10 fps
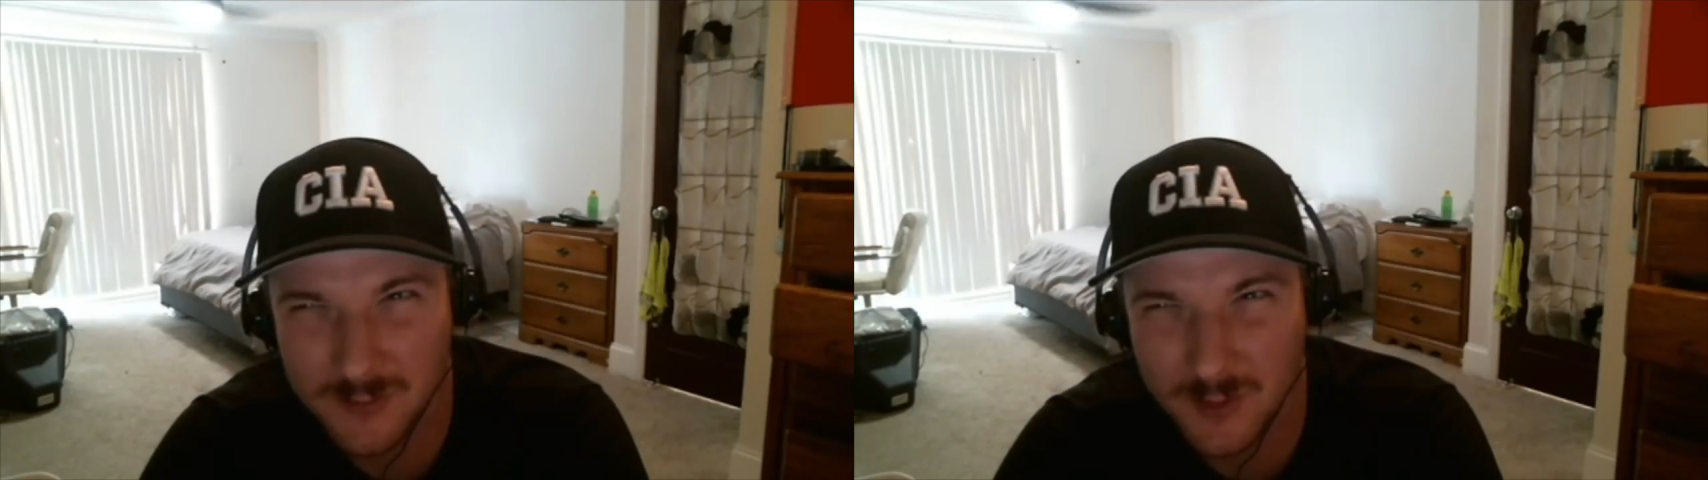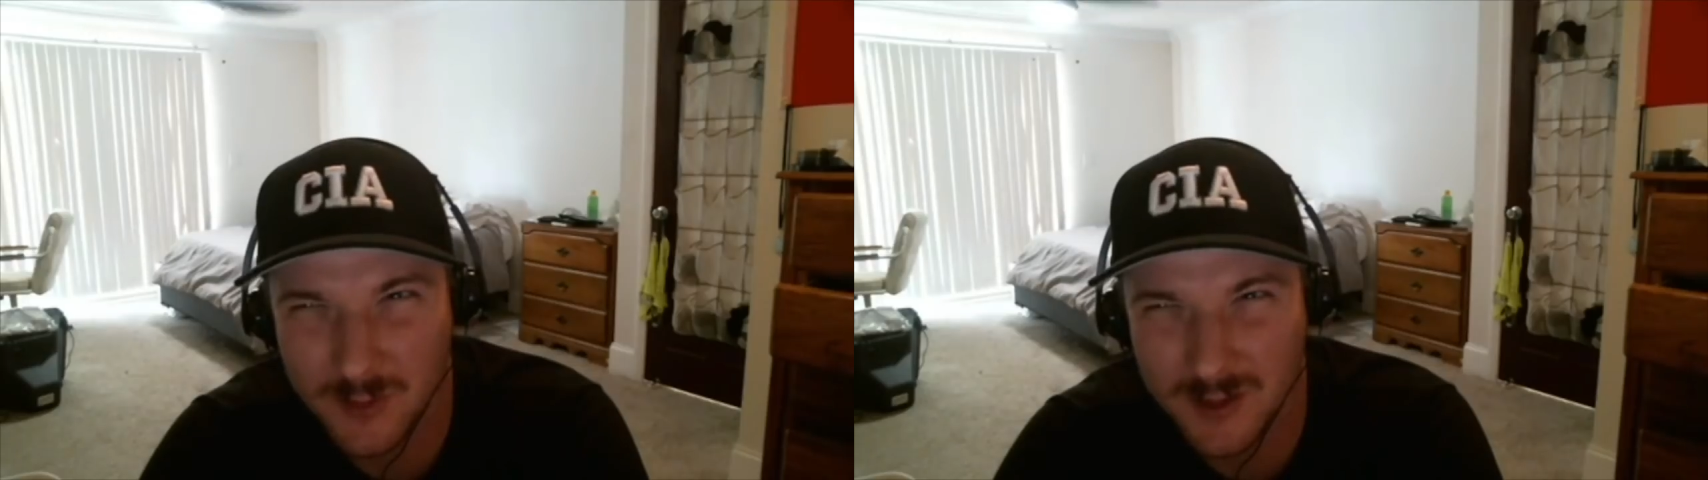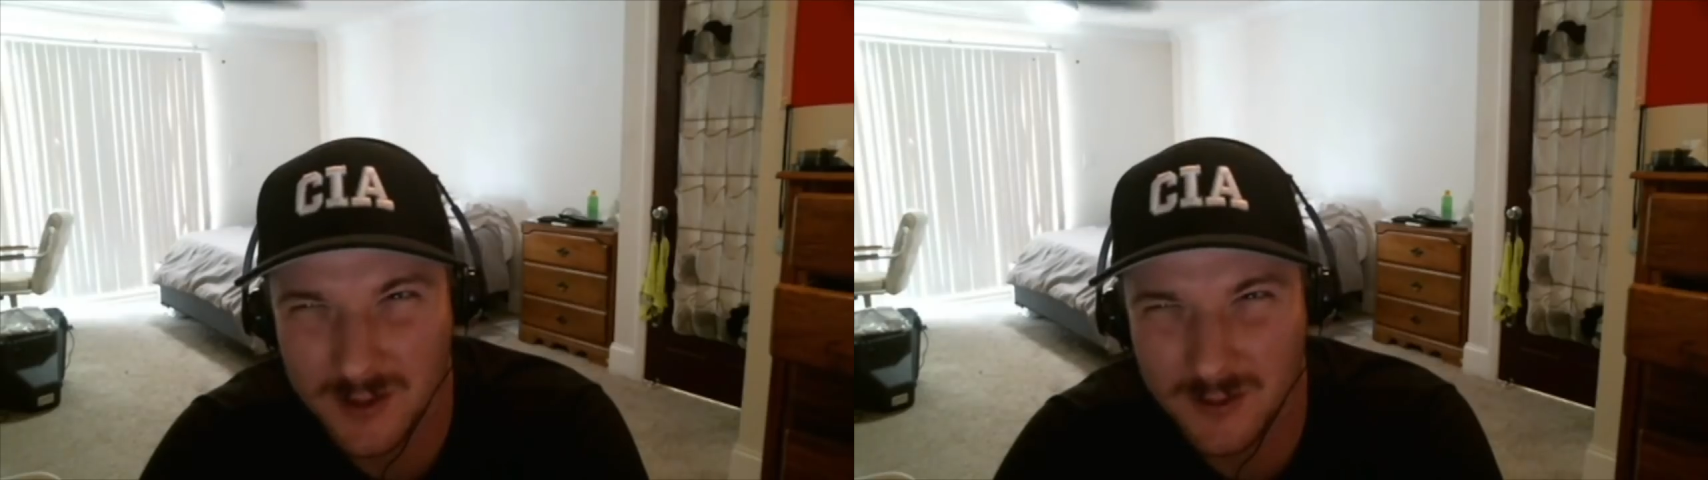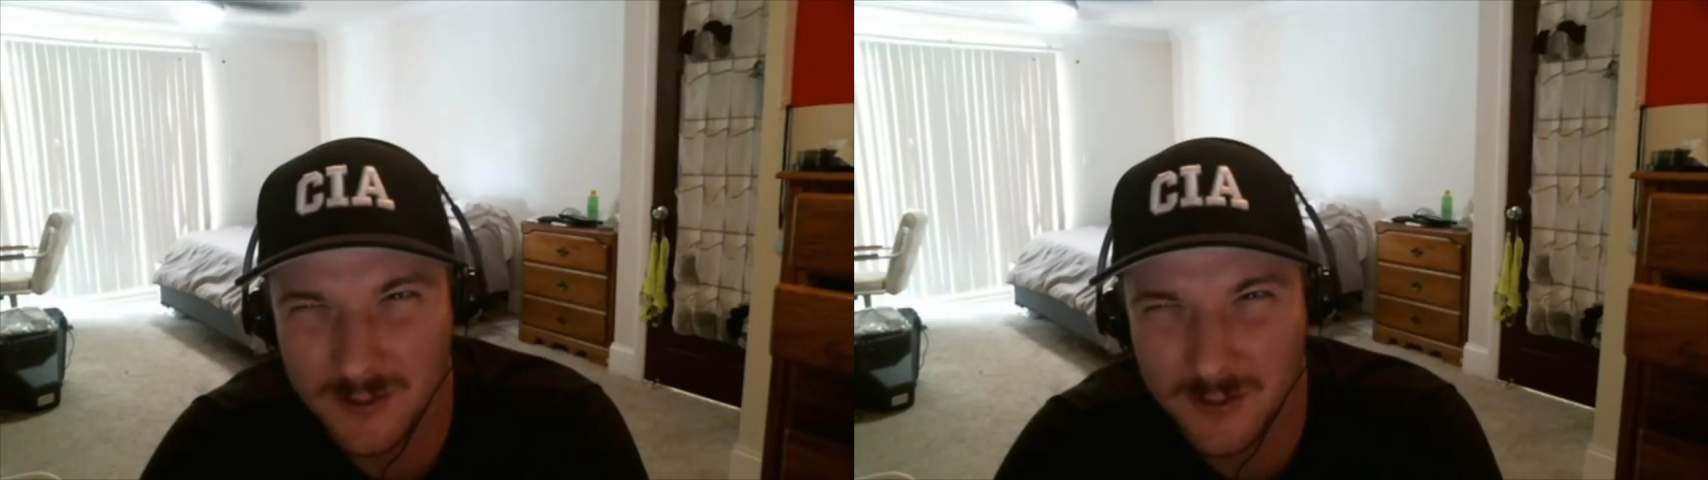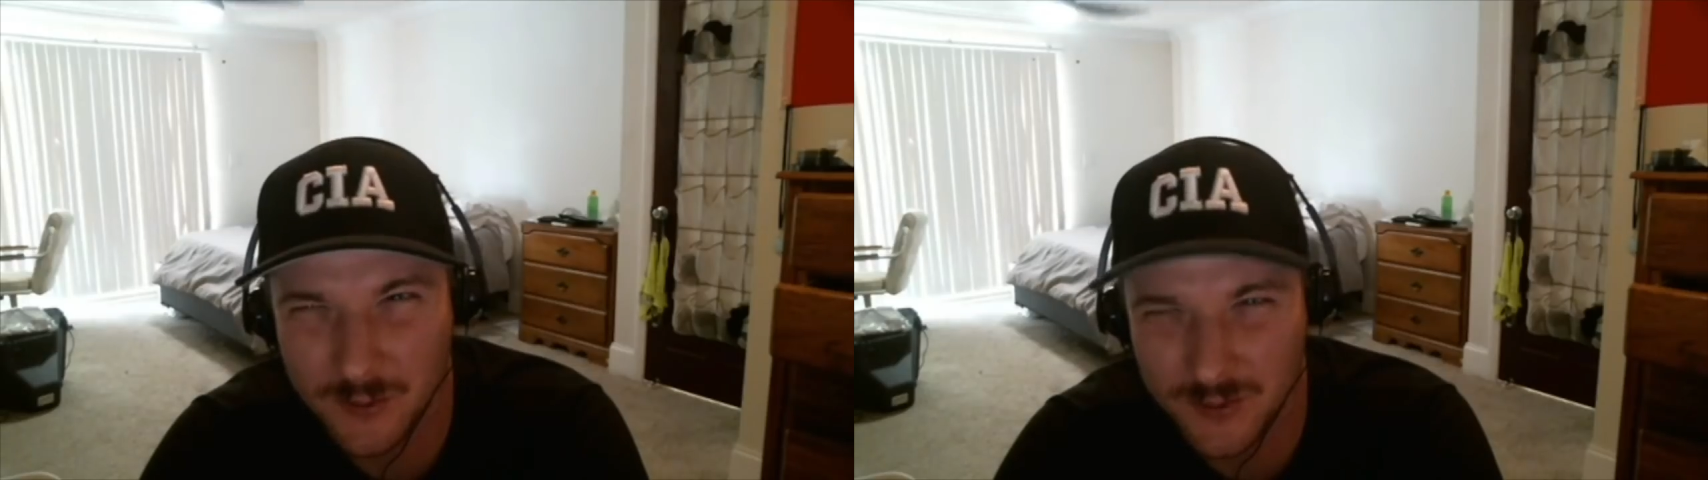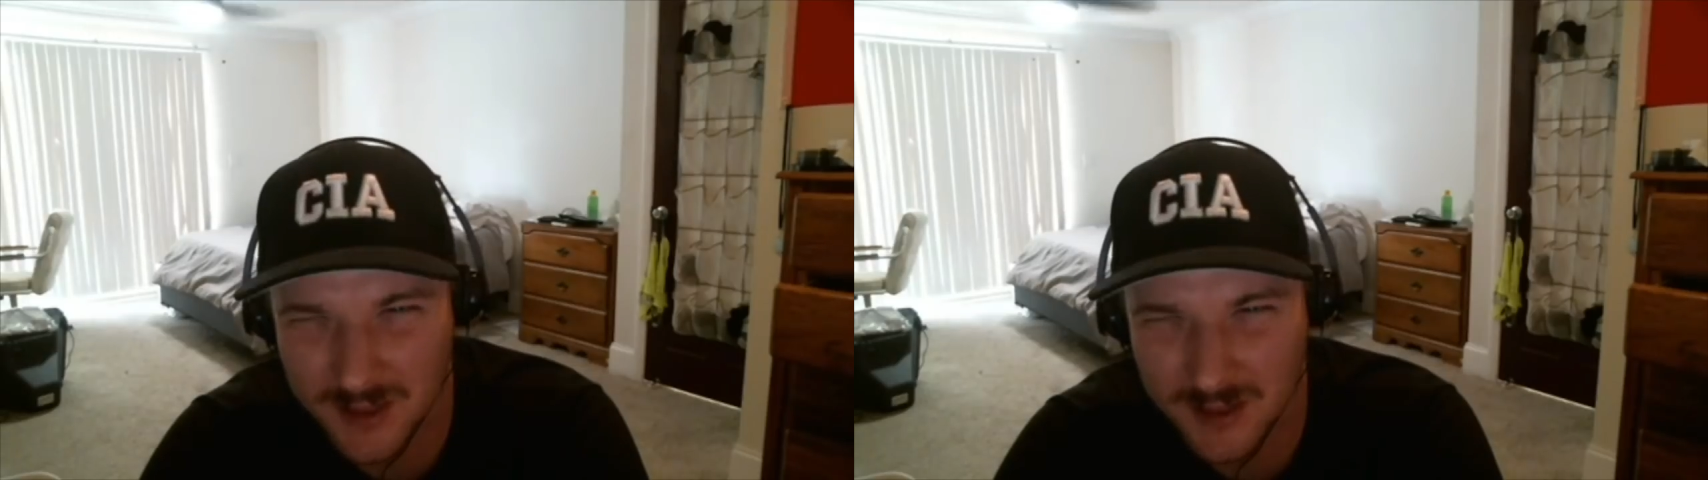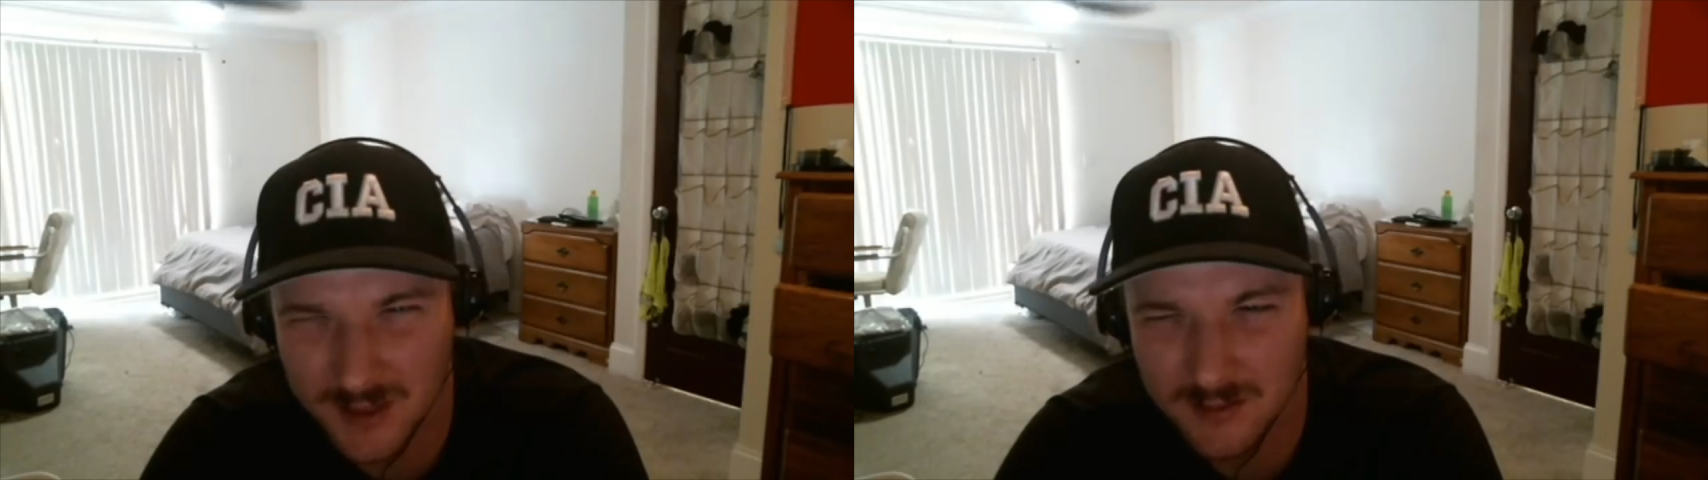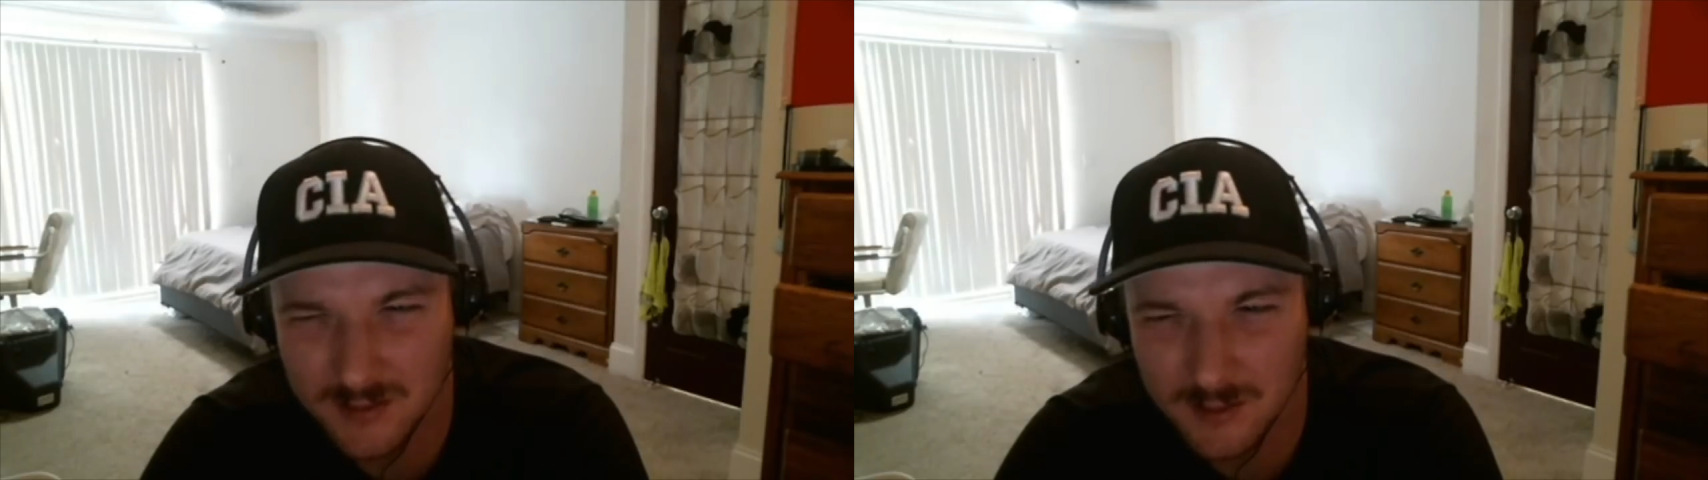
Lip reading: 2013,